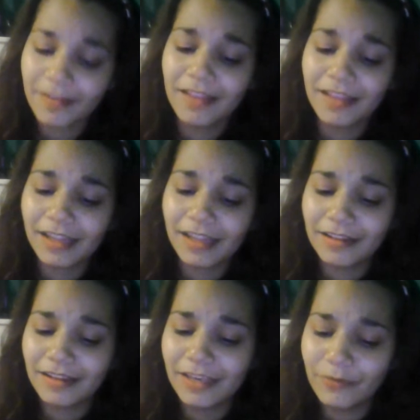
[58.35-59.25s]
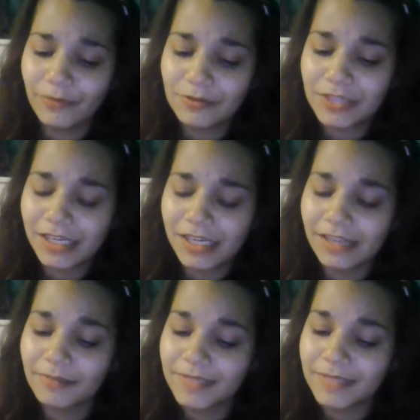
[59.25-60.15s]
the evil genie
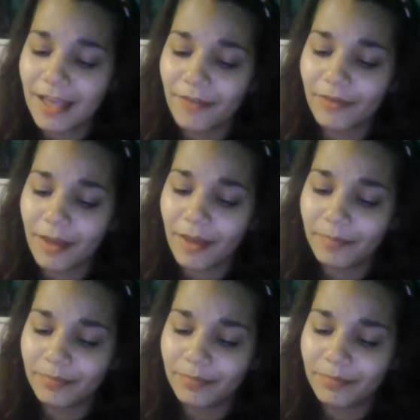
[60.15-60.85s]
themselves up